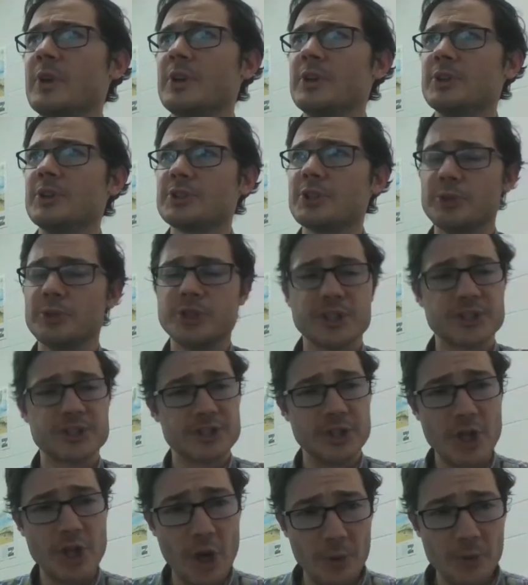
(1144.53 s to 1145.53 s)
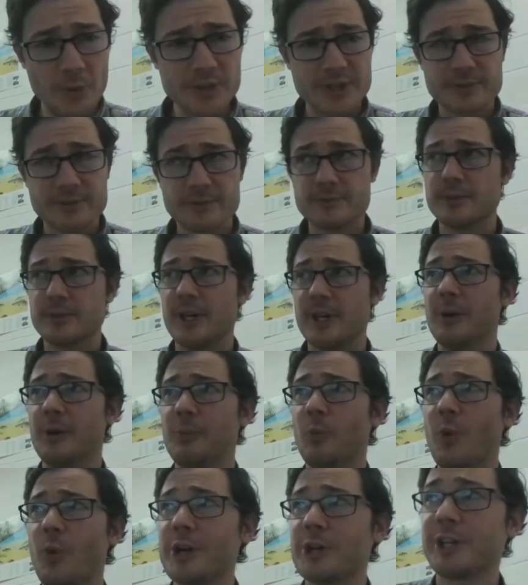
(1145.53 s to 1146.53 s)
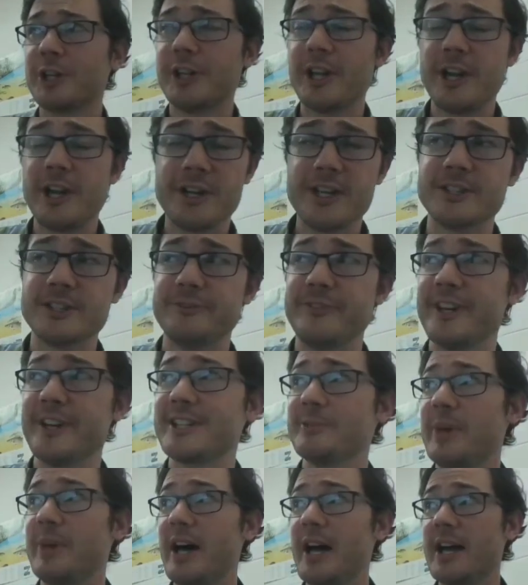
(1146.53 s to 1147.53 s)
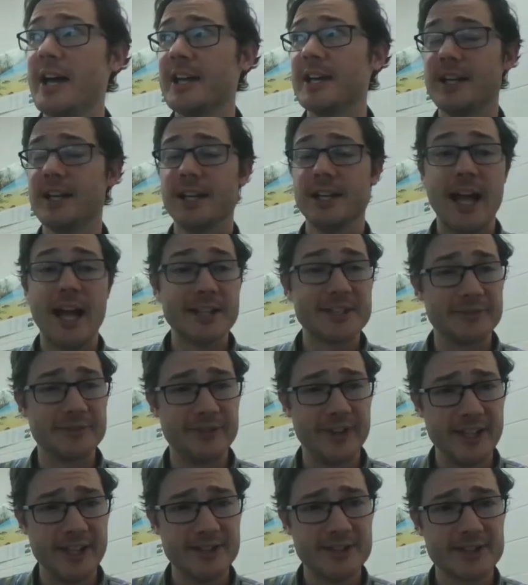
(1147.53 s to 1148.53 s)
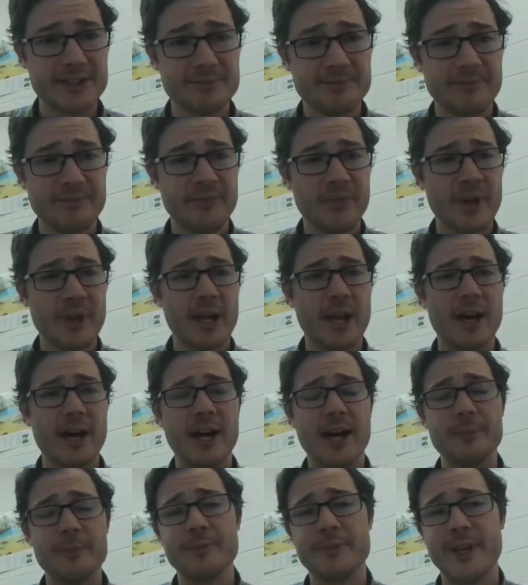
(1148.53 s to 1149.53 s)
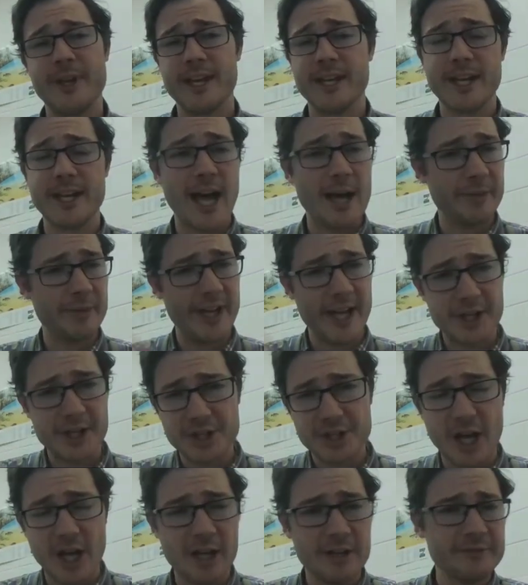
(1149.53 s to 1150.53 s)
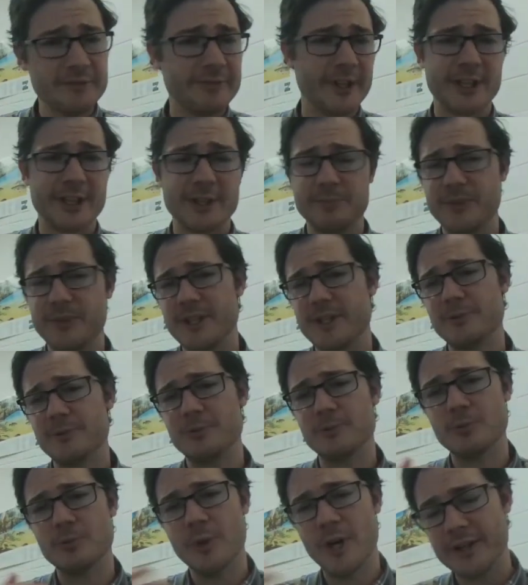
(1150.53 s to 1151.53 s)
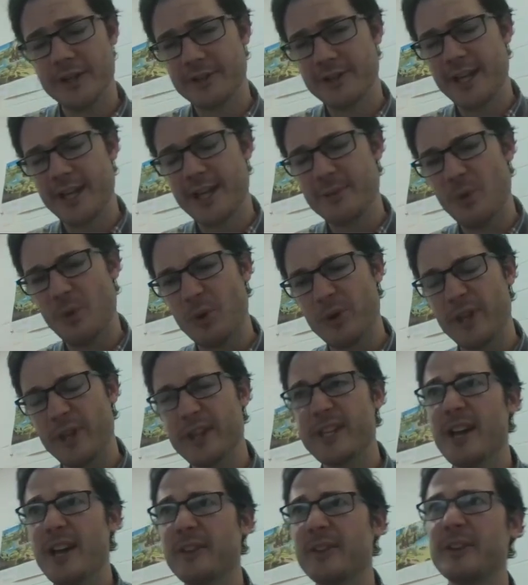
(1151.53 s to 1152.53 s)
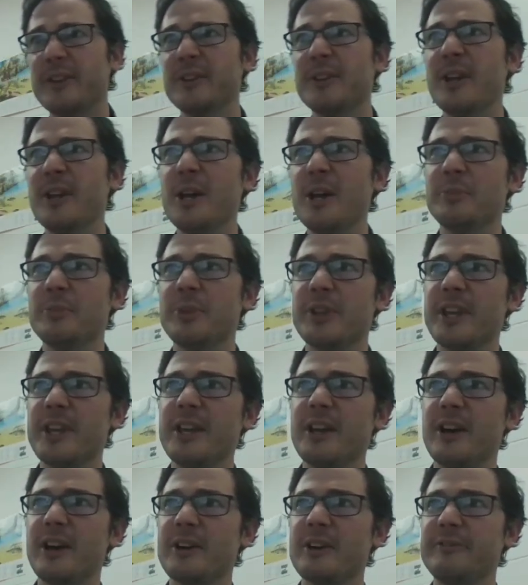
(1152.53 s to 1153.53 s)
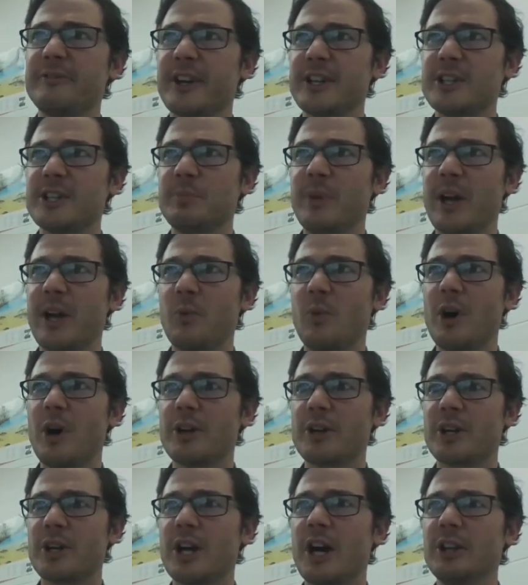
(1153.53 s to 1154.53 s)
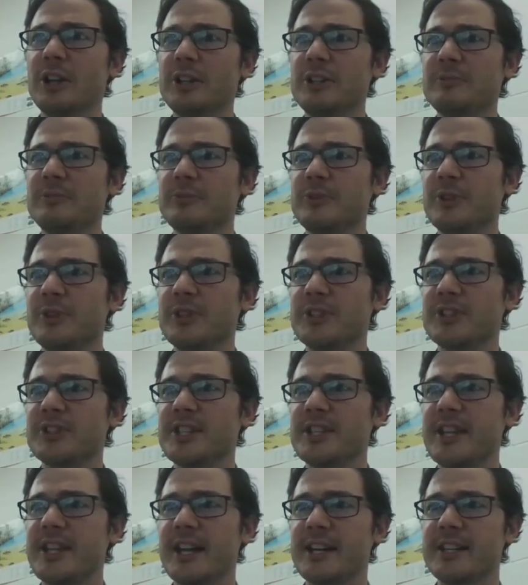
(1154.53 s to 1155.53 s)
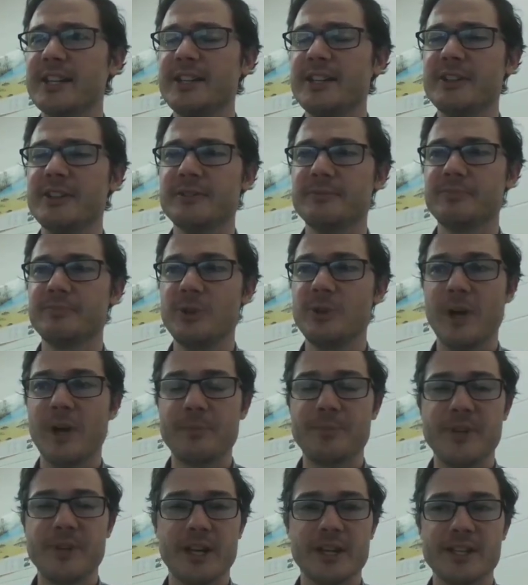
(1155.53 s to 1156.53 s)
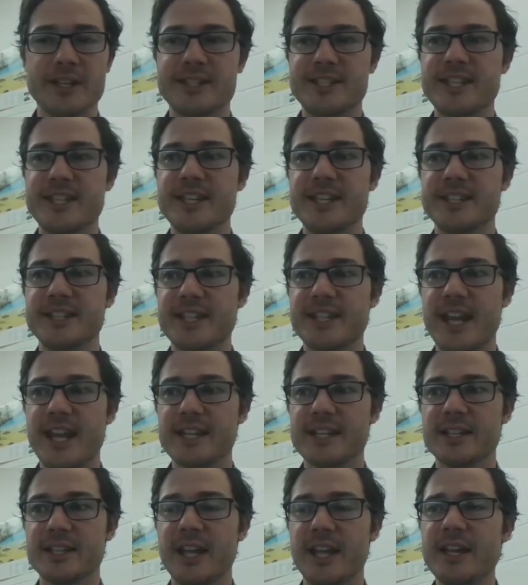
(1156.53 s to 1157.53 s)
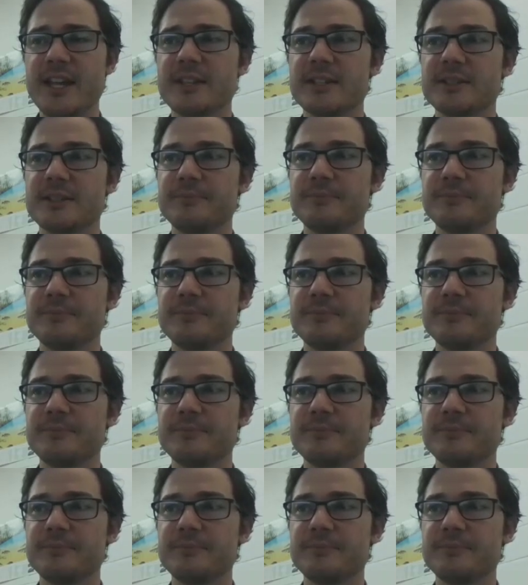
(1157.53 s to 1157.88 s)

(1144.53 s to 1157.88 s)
So just a note, water clarity is affected by lots of things. In combination of, it could be one thing more than the other, but they are affected by water color. You can see that here. You might be on a tea-stained lake.